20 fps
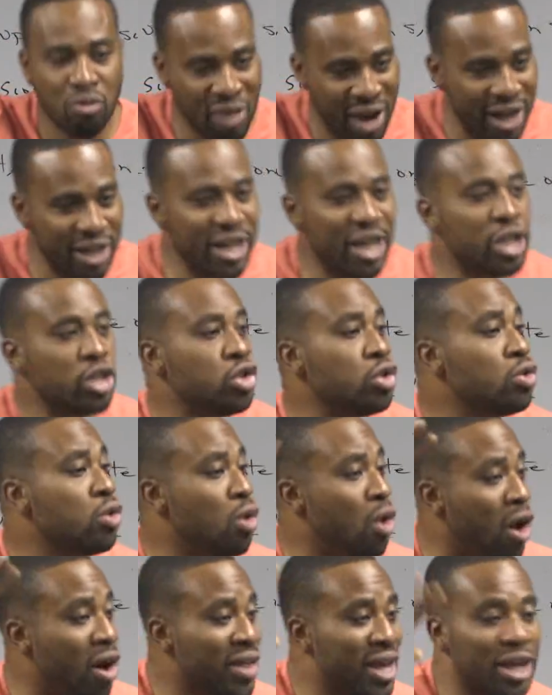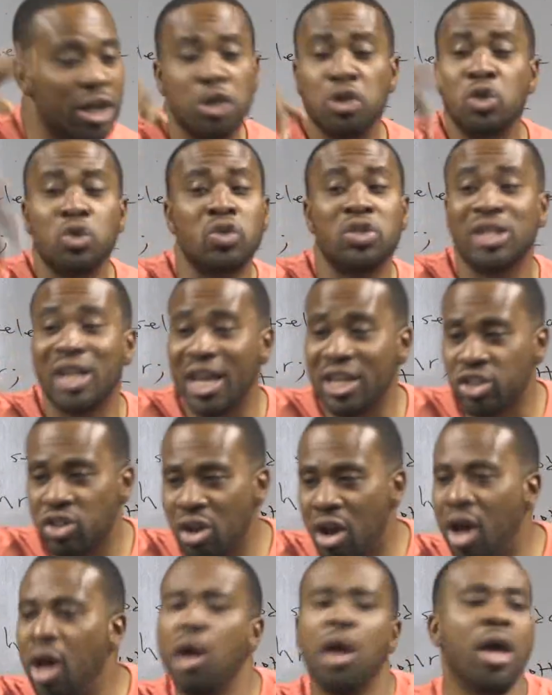Right? They can still do all that. They can do select
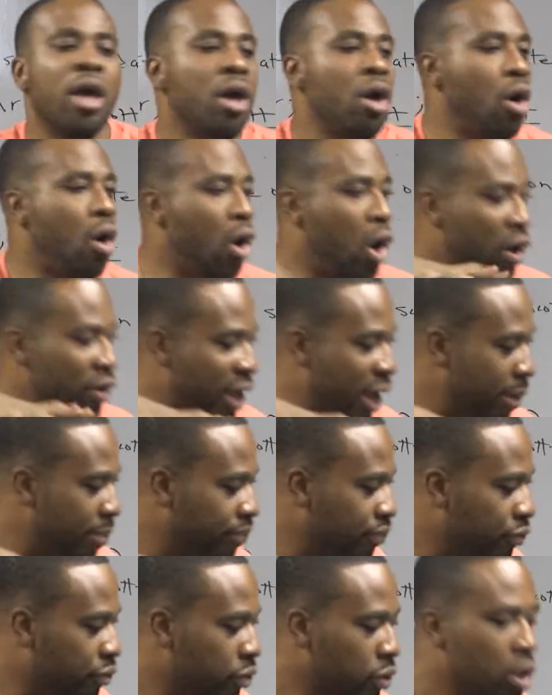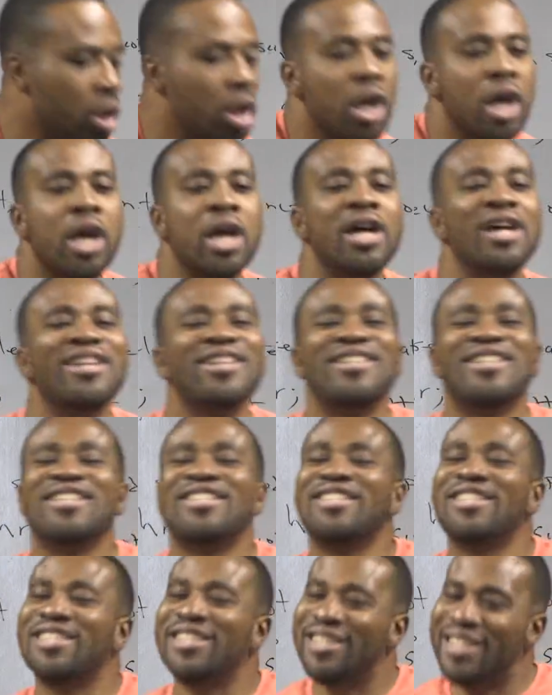star, all that. The
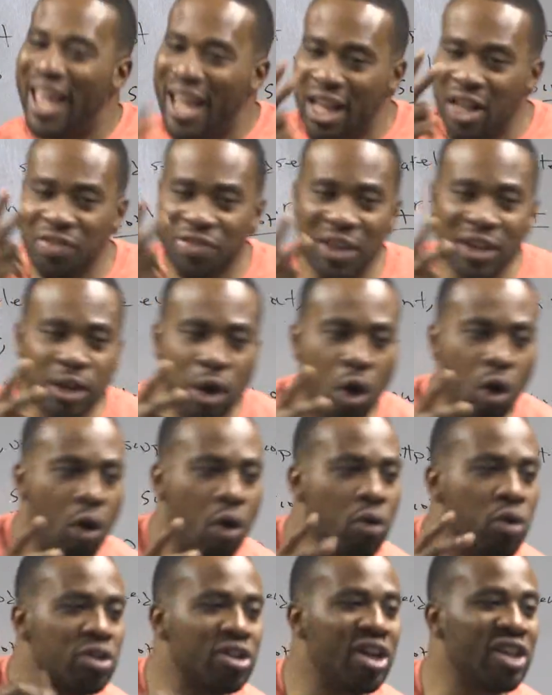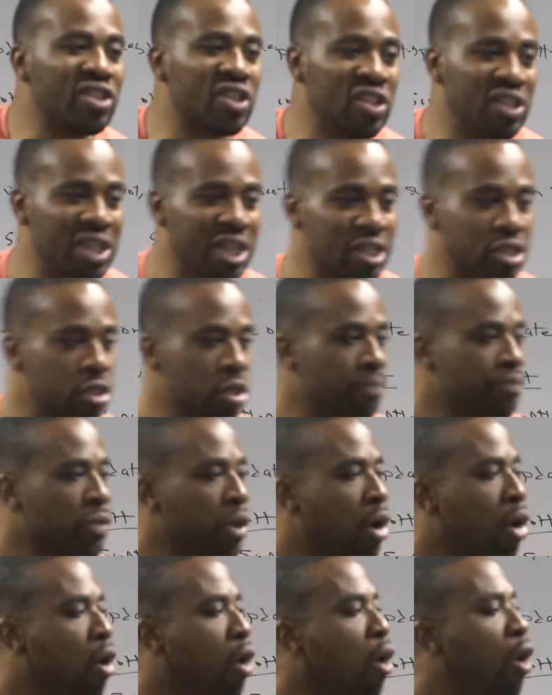second thing that Oracle does is this.
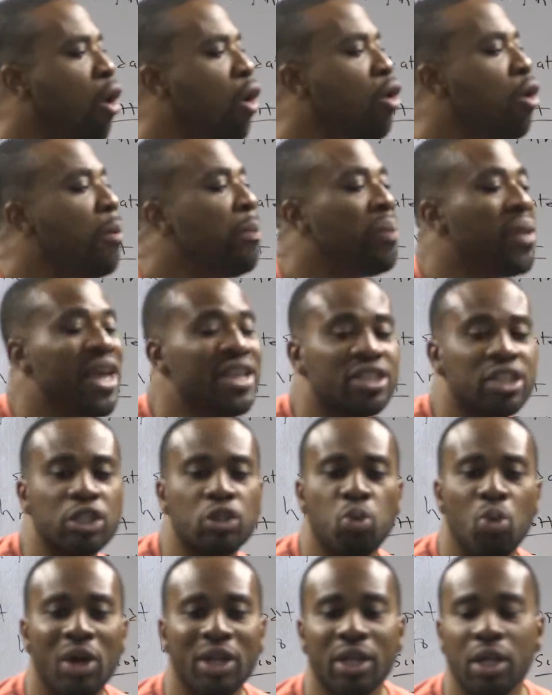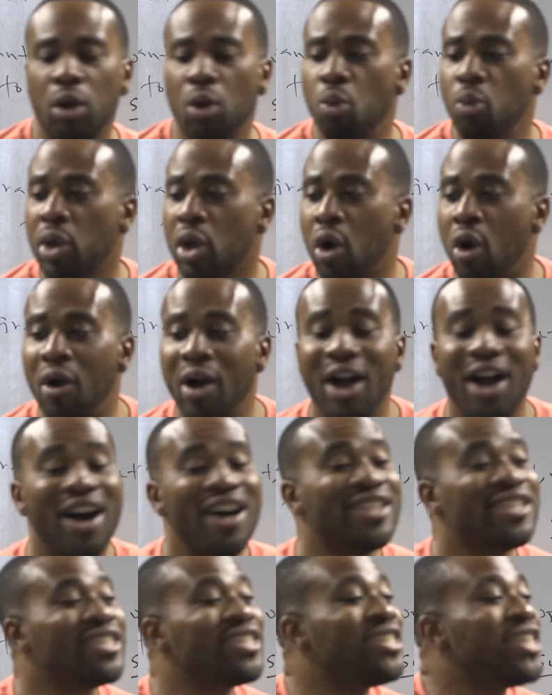Oracle places what we call
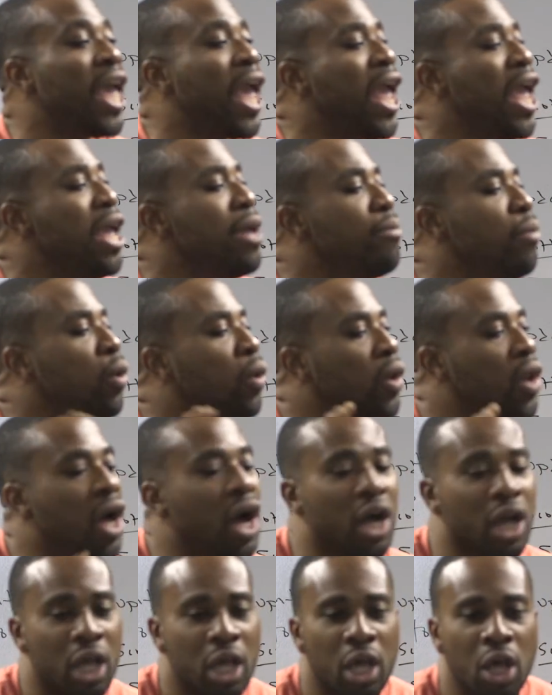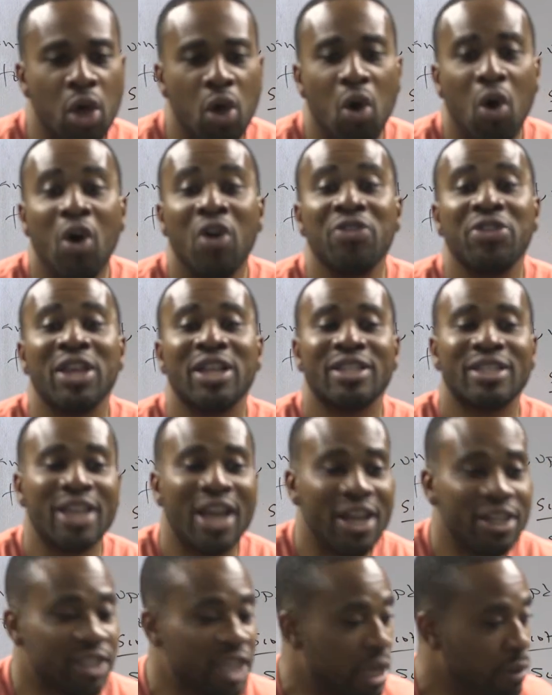a table lock on the
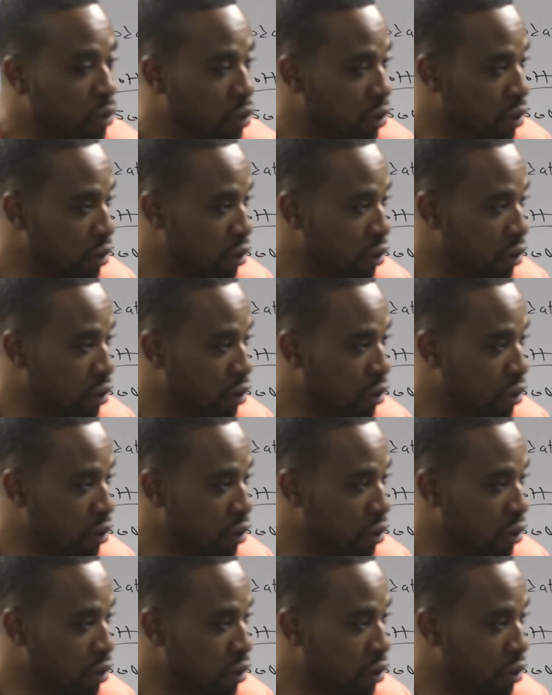entire table.